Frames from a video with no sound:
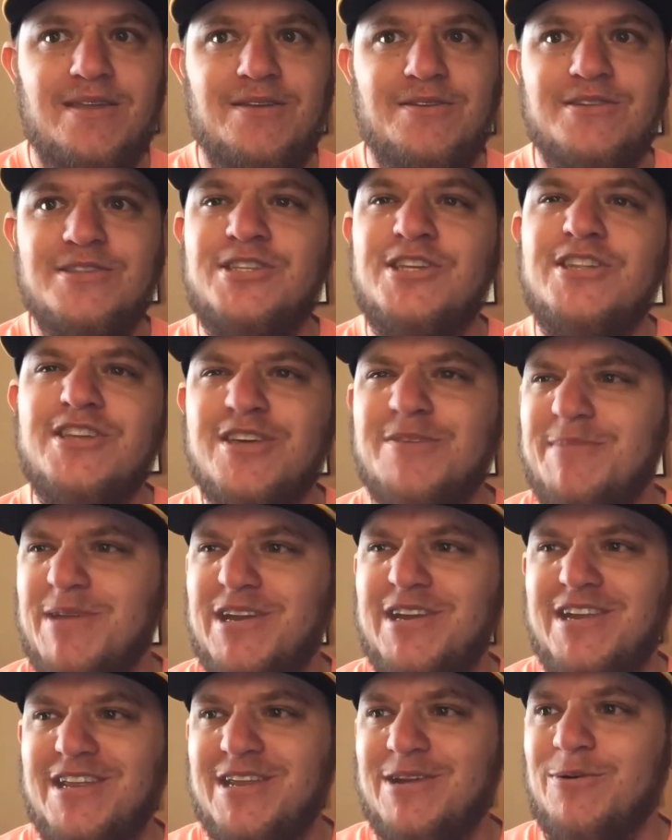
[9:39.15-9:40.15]
to the
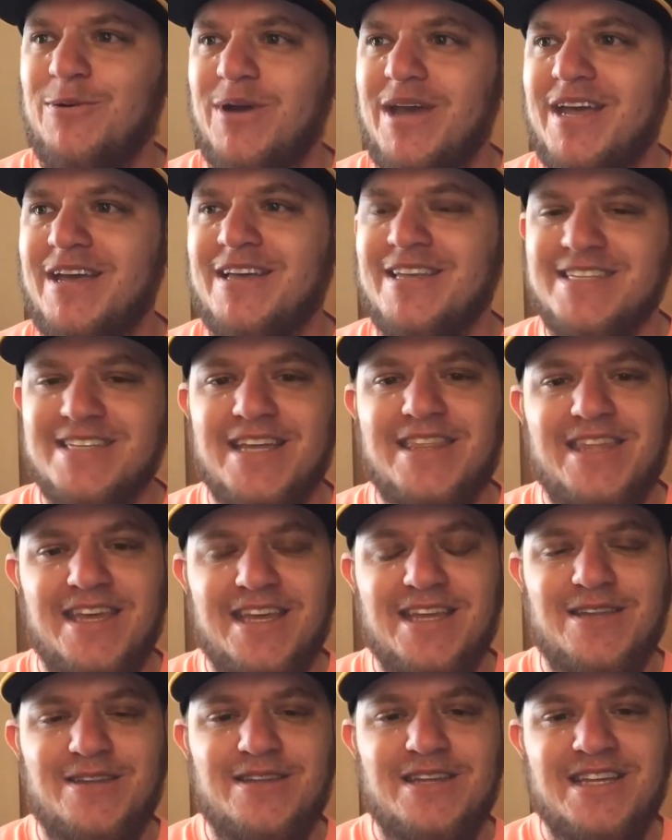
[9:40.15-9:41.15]
community in a way, because I think
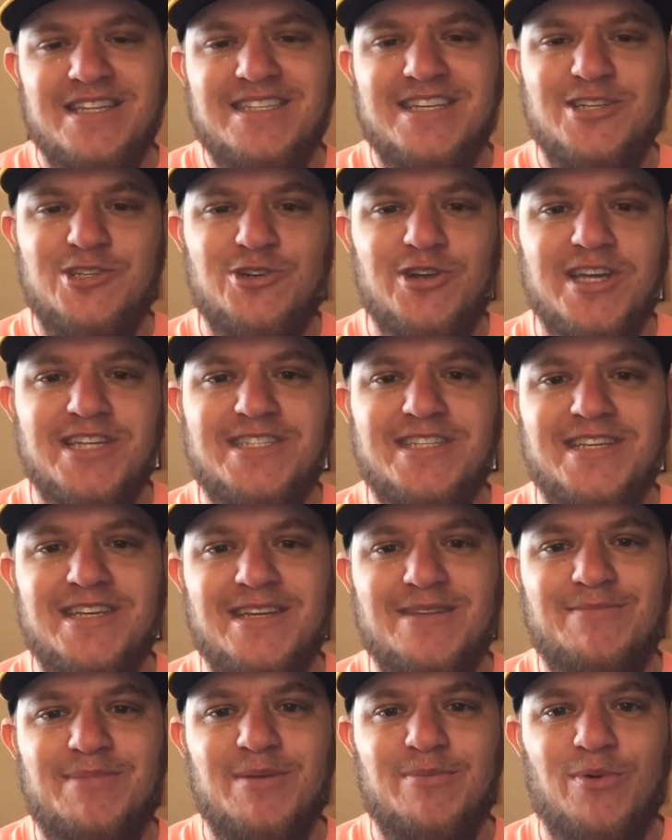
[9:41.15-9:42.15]
it's interesting
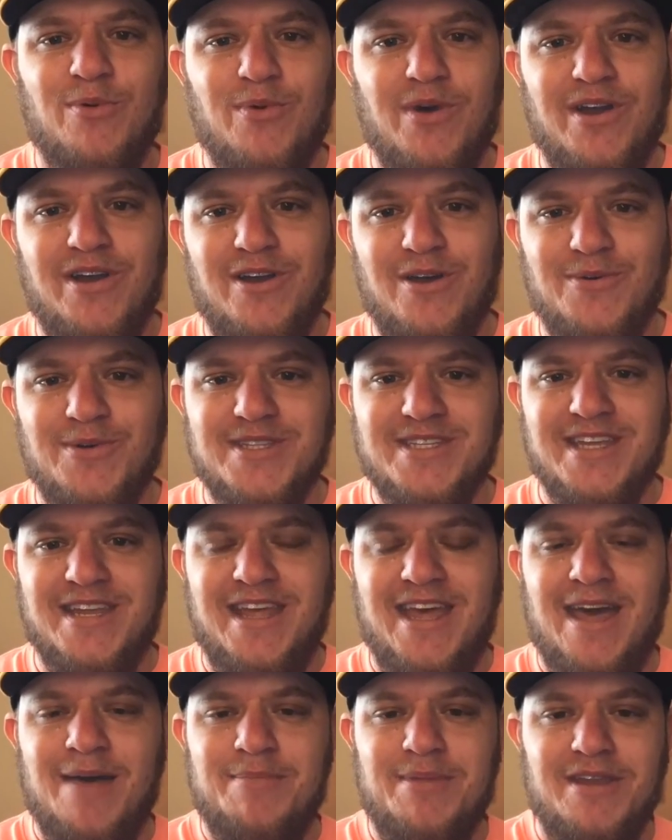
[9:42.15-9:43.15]
and people want to know what's going to
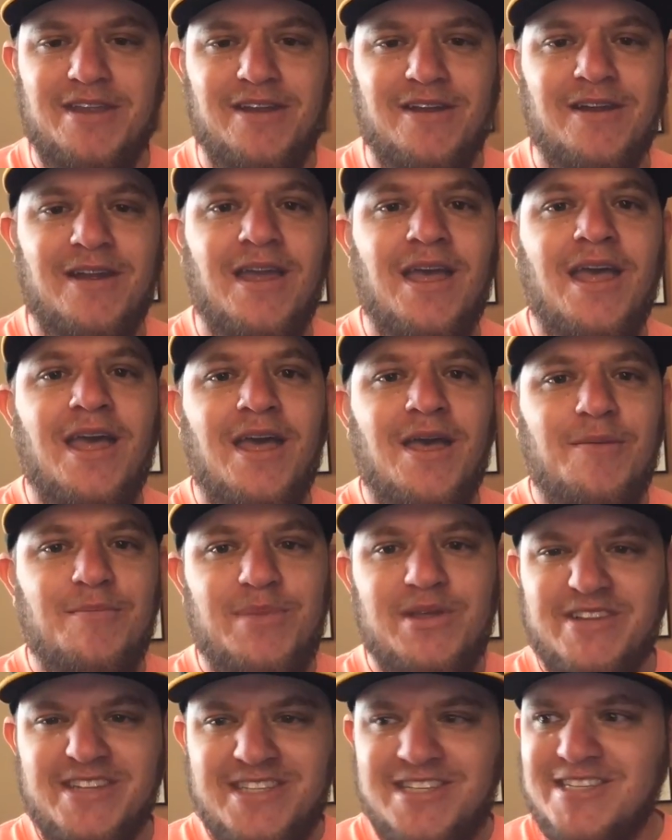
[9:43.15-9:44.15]
happen here.
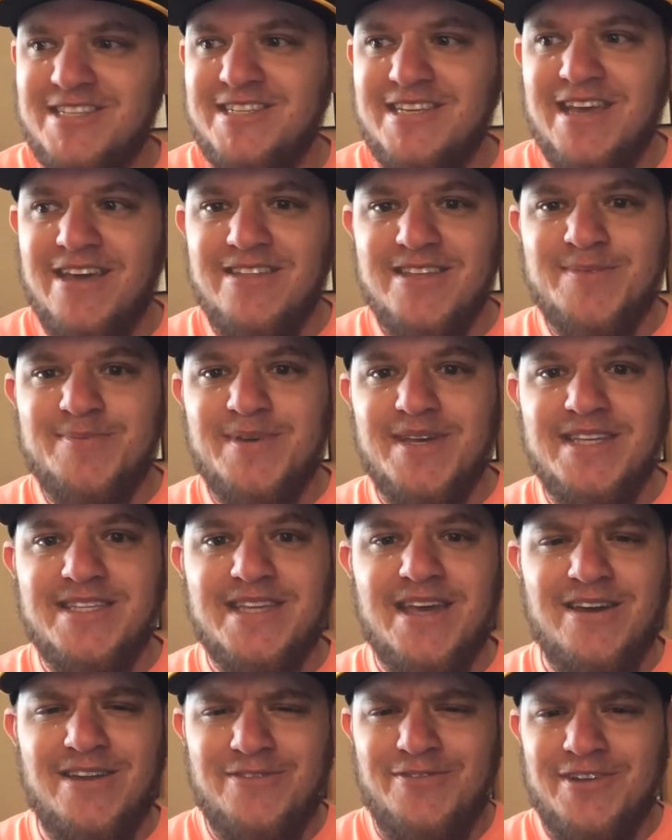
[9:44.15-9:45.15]
But let's just see how this plays
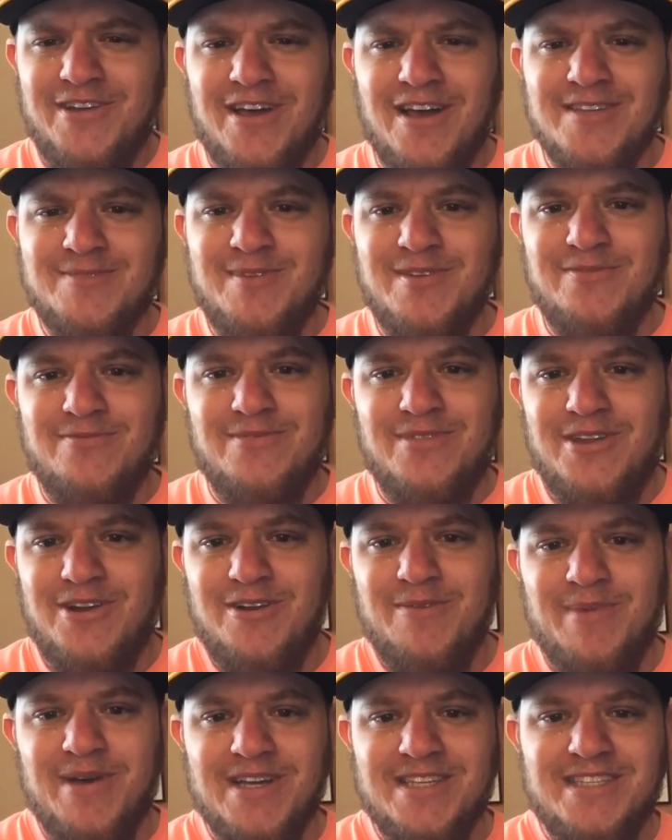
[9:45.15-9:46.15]
out. If it costs me
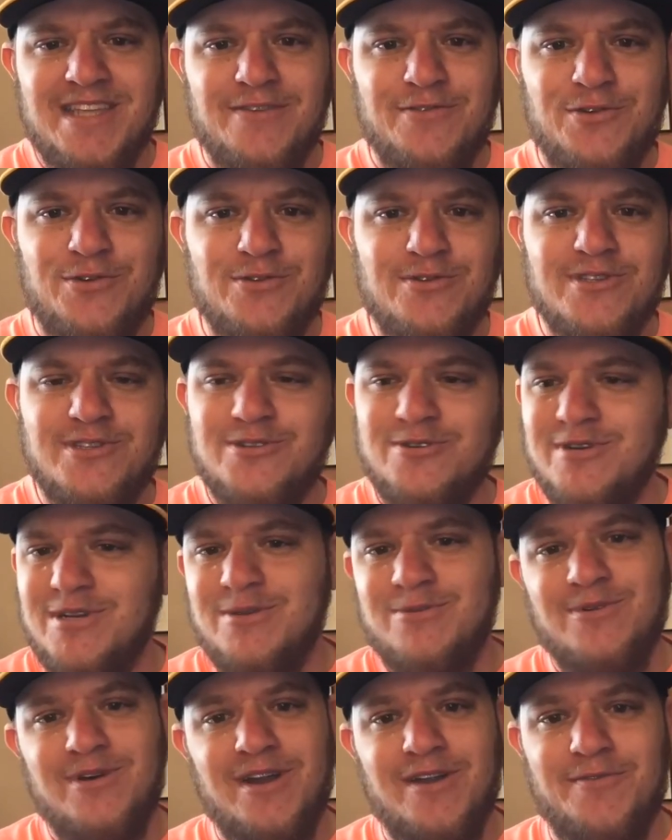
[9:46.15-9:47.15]
$30 to have a cool
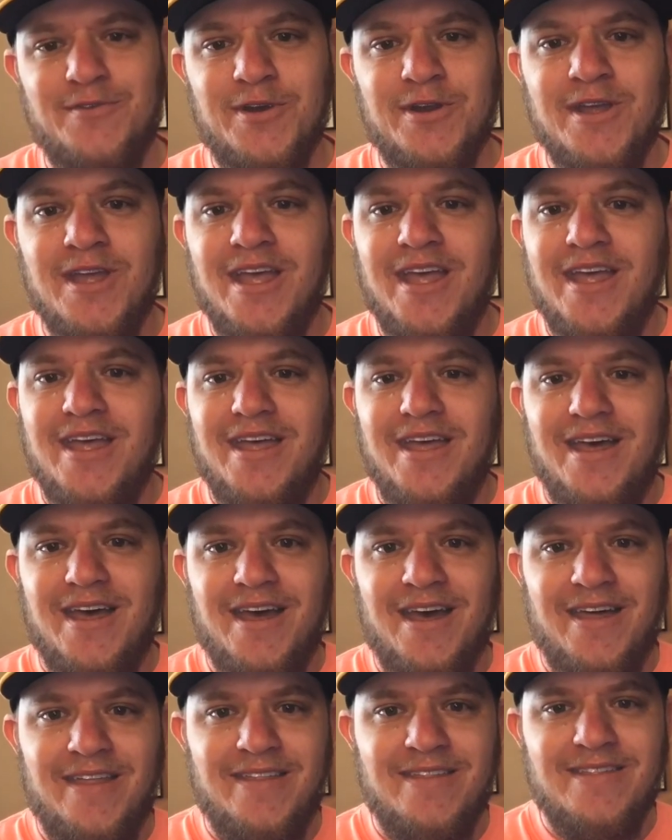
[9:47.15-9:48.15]
story, whatever.
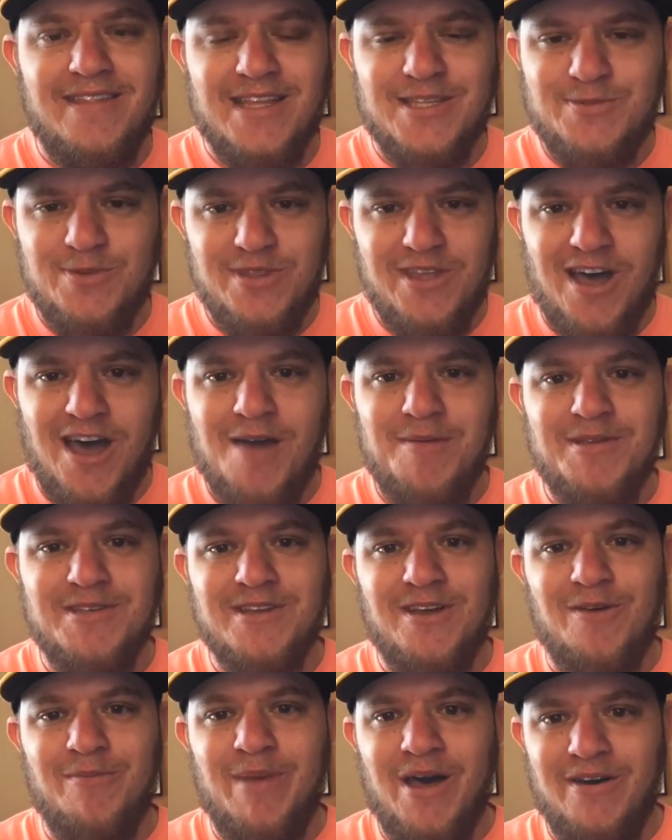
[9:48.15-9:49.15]
That's what the hobby's
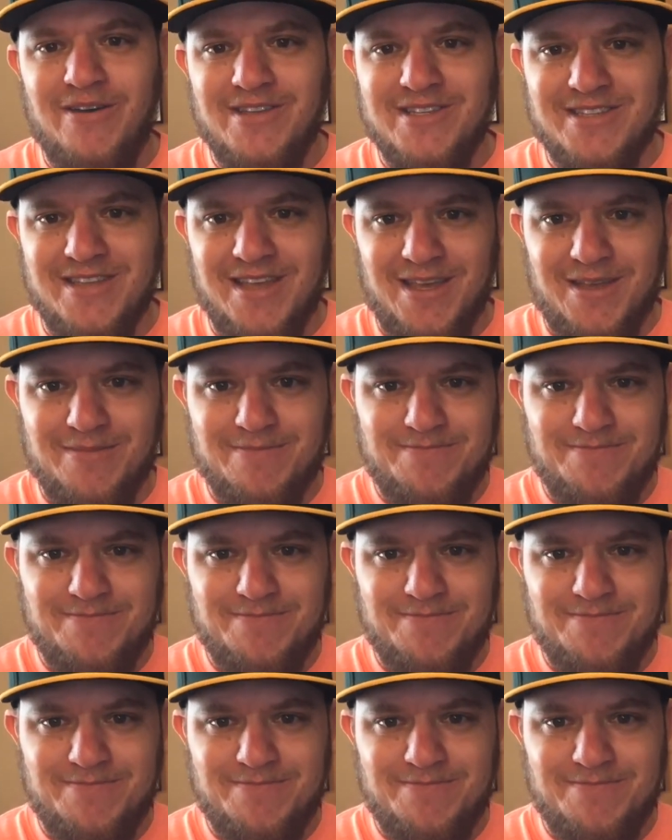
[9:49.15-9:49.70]
all about, is like